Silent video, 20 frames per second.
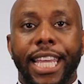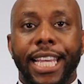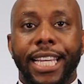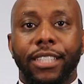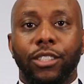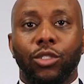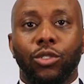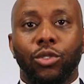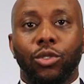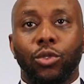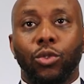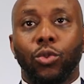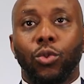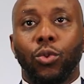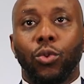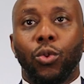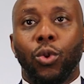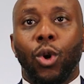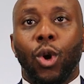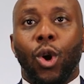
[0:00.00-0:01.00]
is
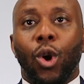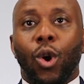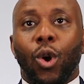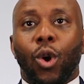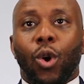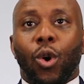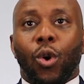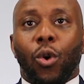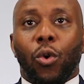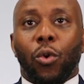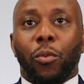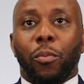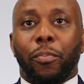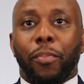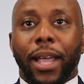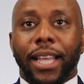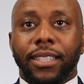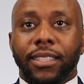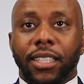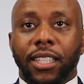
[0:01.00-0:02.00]
to who
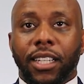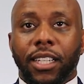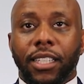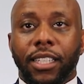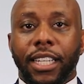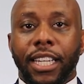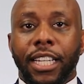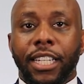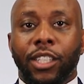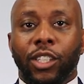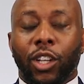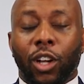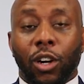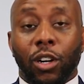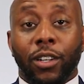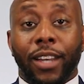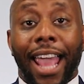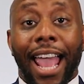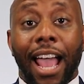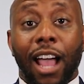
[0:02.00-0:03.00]
basically
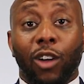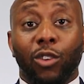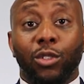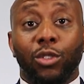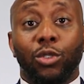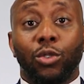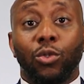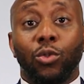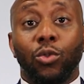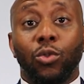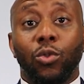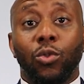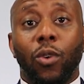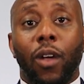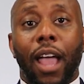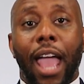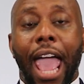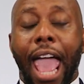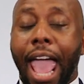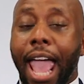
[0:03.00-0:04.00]
learned how
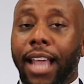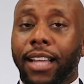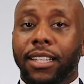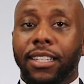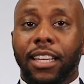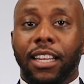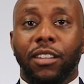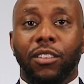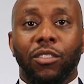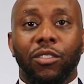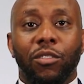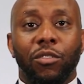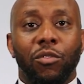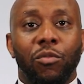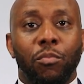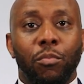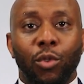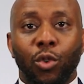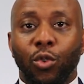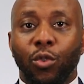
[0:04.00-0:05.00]
to act and
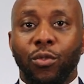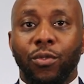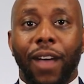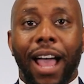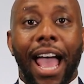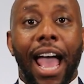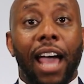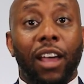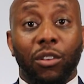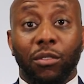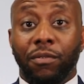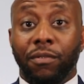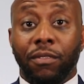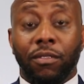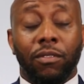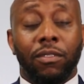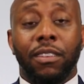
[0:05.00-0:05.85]
move out of